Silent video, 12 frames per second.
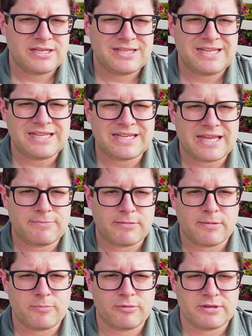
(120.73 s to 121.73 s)
he came
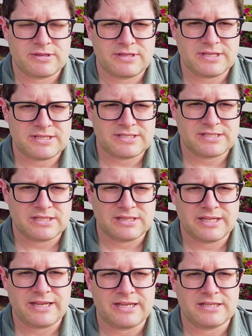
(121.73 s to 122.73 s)
up with this
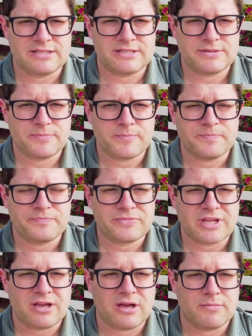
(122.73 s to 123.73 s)
lens.
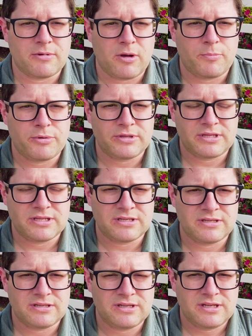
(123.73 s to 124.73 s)
I'll put
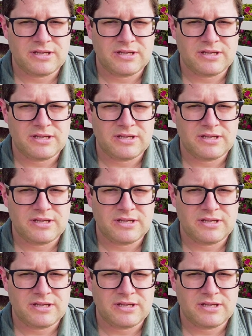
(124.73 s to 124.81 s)
the